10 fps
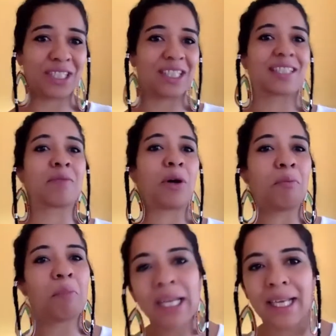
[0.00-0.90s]
instance, about
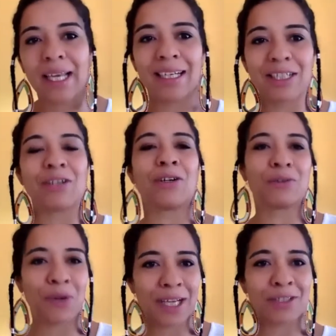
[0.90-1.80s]
money and, you know,
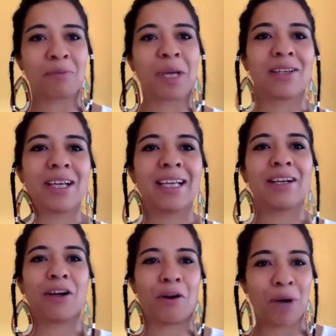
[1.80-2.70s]
where do you make your
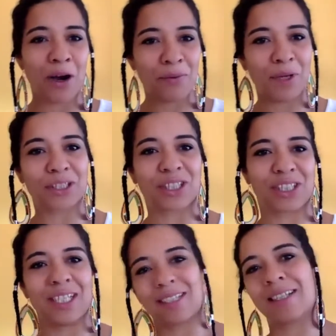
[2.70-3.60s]
income, how much
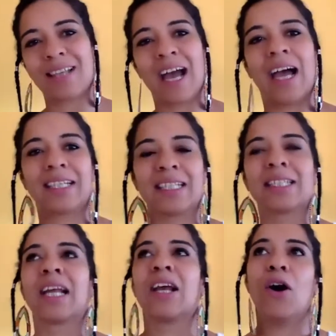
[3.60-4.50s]
this and that,
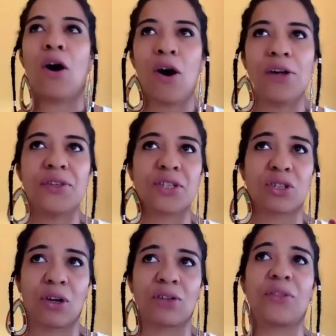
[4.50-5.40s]
and all these
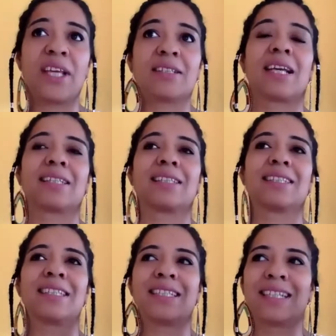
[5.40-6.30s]
certain things that
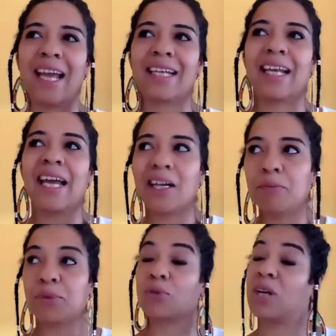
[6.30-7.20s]
can
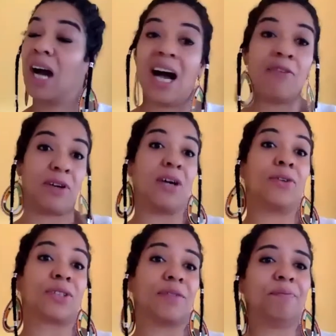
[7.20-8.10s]
help you carve
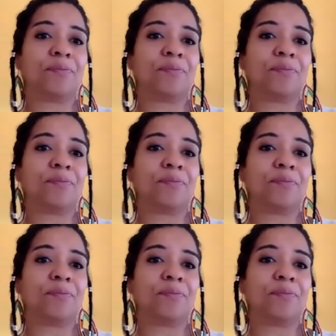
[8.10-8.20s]
out